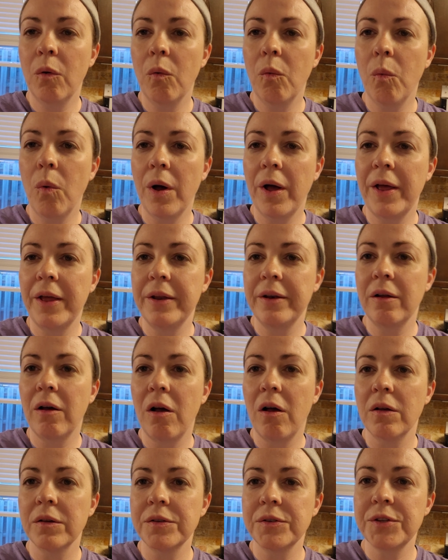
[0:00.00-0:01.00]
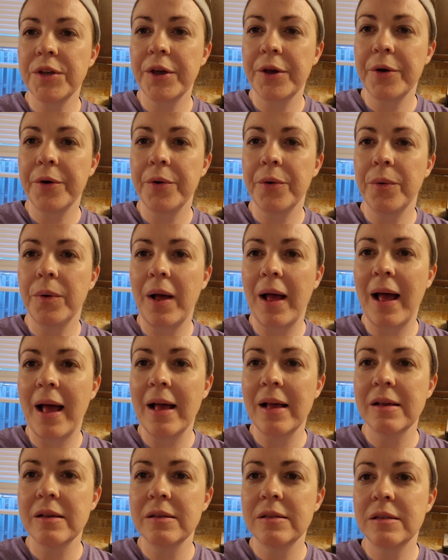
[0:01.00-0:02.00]
one also
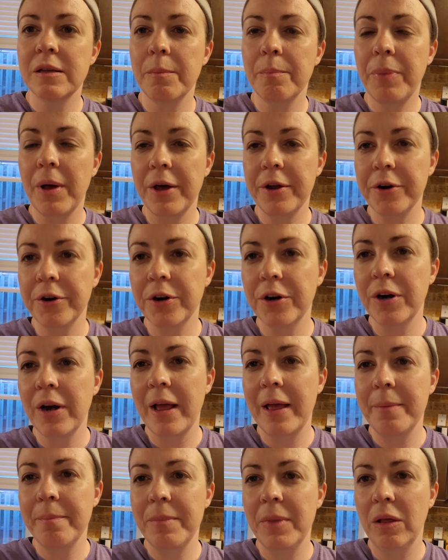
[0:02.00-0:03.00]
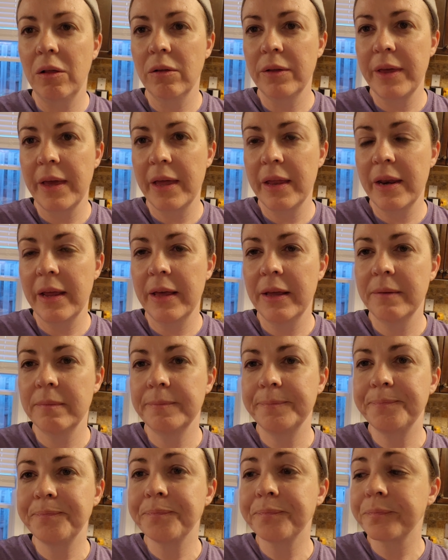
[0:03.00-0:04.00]
has butter and milk in it.
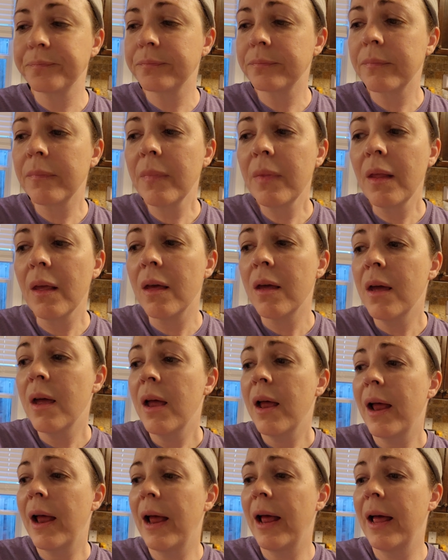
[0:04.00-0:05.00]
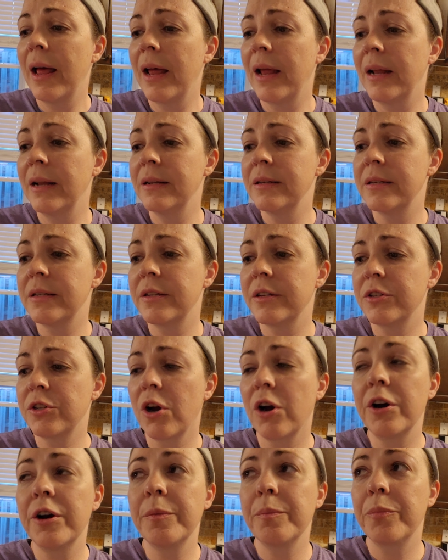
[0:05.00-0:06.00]
And the
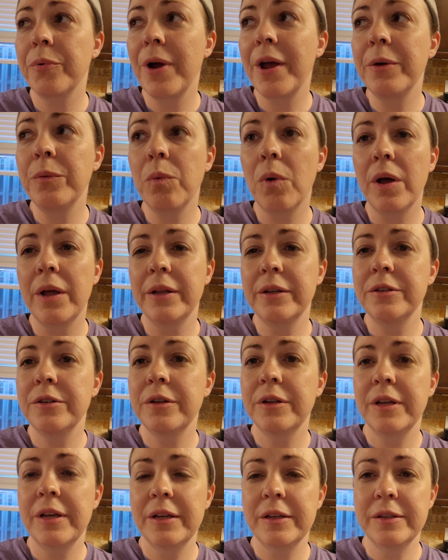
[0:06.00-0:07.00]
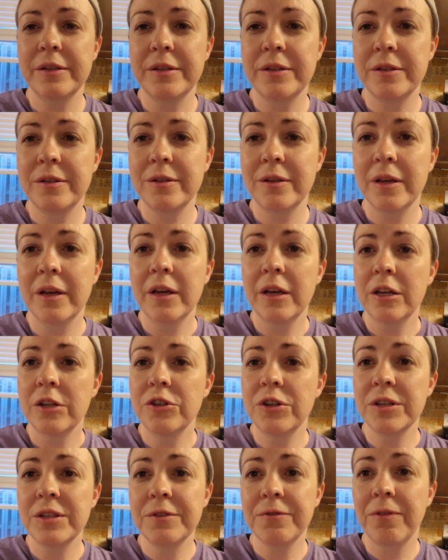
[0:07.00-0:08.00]
tartine bread one is
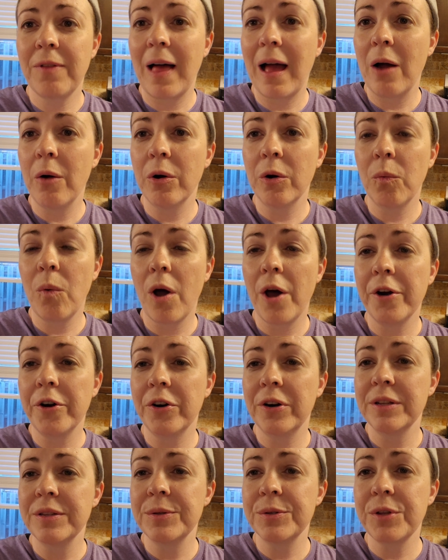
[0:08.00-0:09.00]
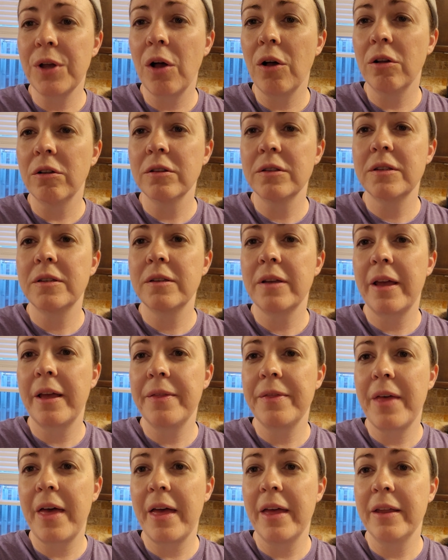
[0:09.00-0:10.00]
just flour, water, and salt.
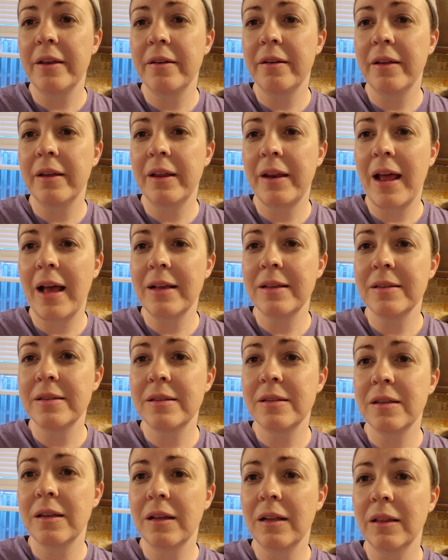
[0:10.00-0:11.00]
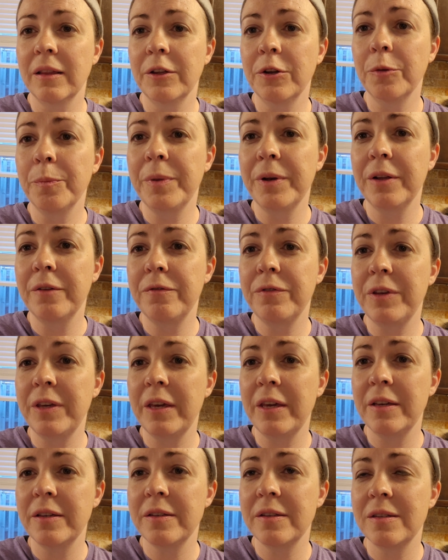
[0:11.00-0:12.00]
And then it has a little bit of
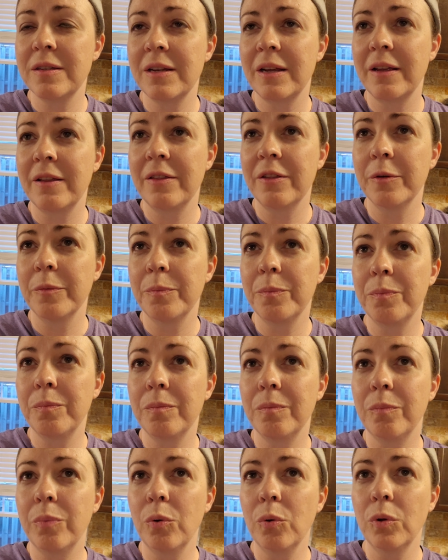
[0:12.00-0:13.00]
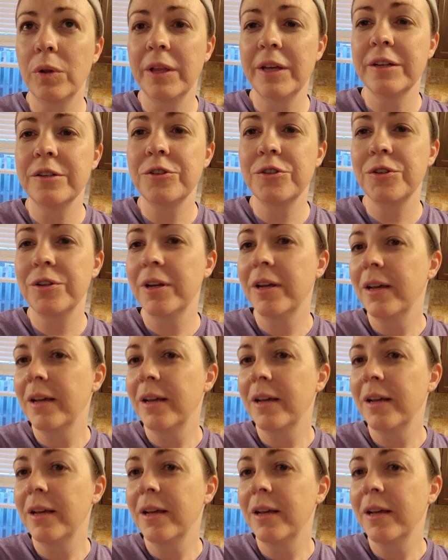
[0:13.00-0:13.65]
yeast in the poolish.